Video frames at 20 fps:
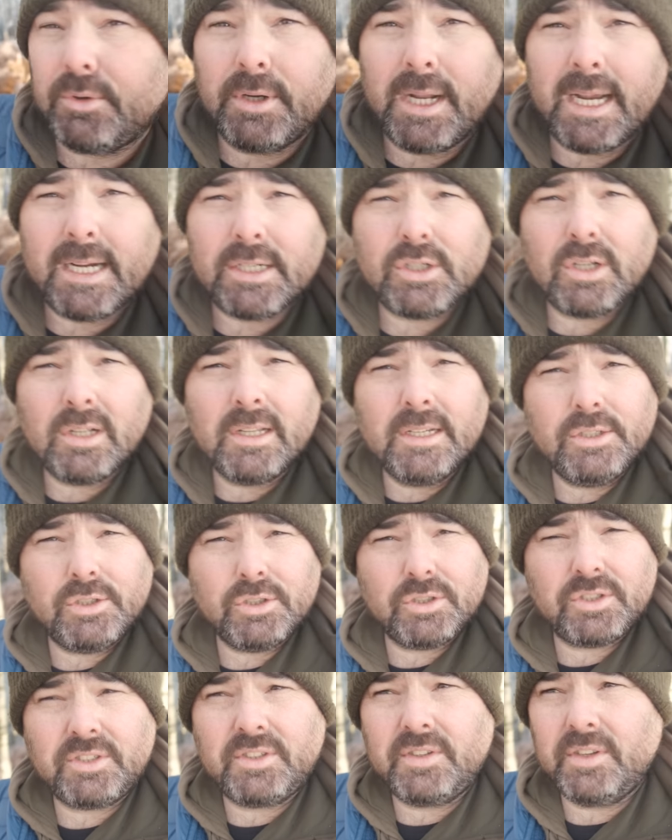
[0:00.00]
on actually
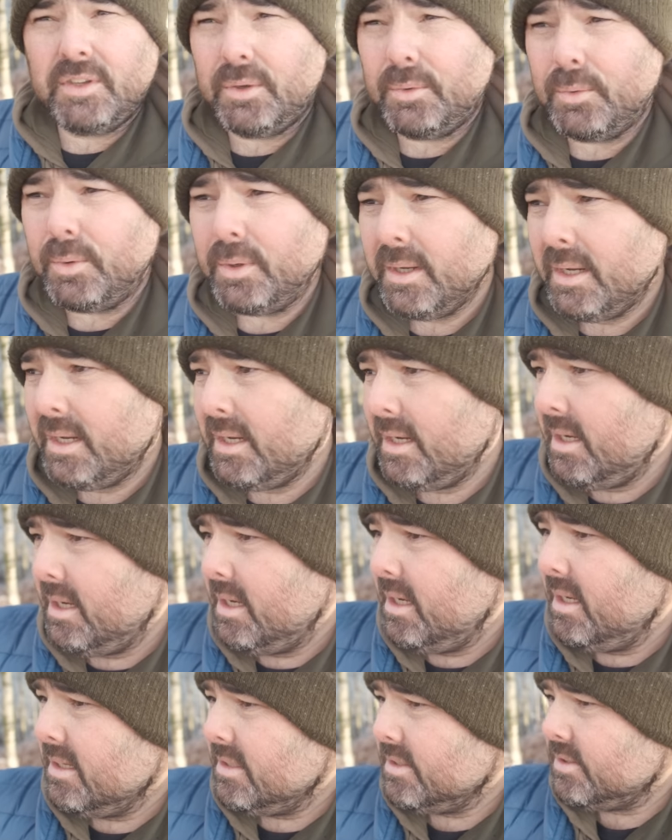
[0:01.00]
just to
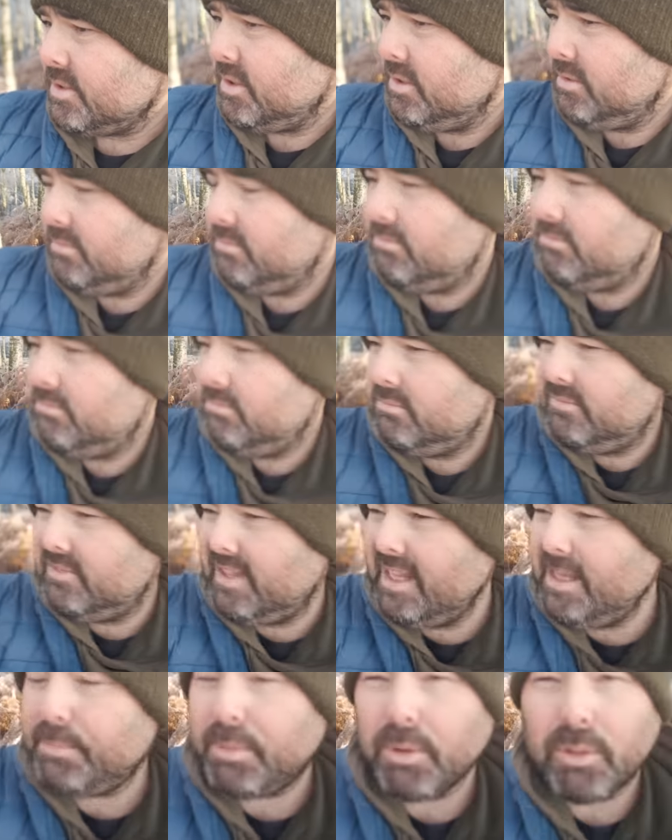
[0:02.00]
sort of
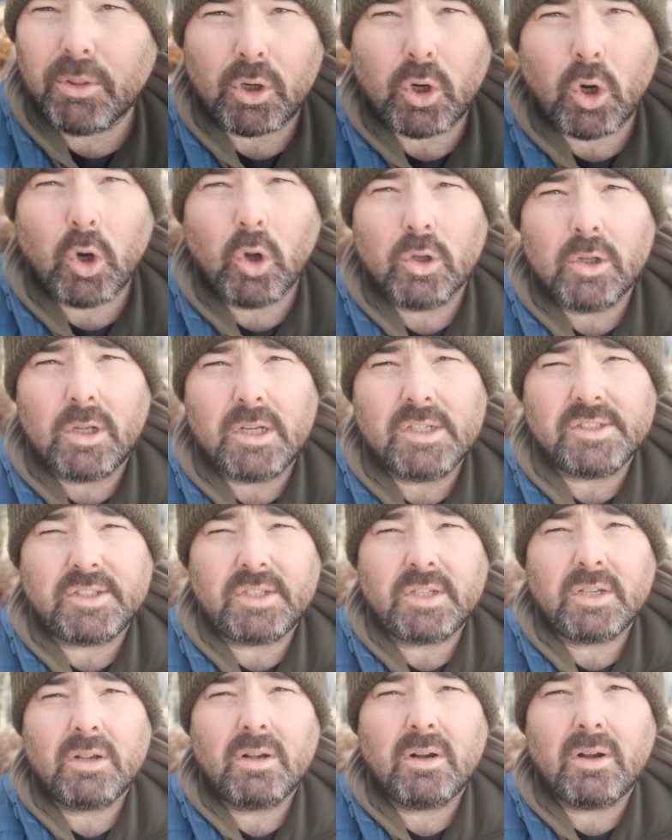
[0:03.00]
deepen the
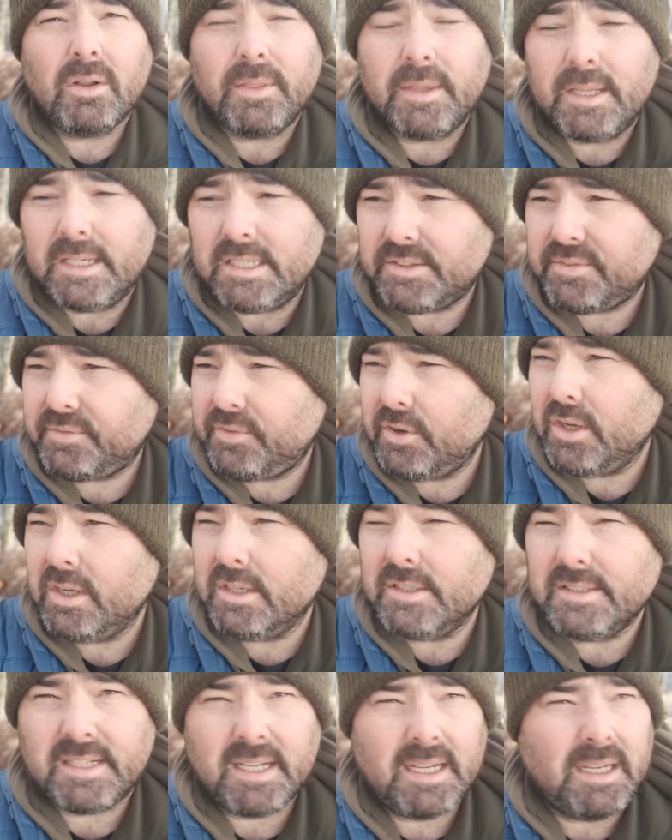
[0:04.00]
colours on these
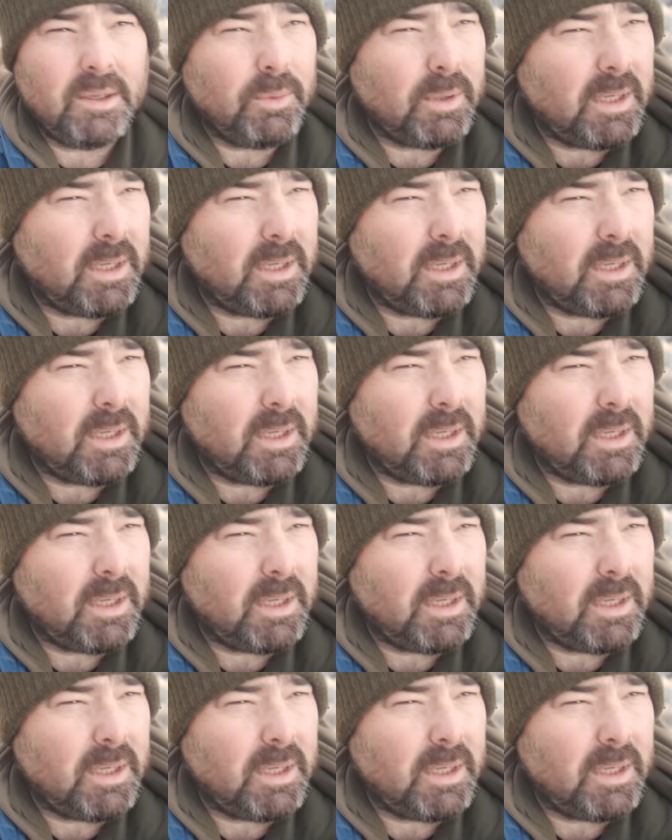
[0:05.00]
ferns here.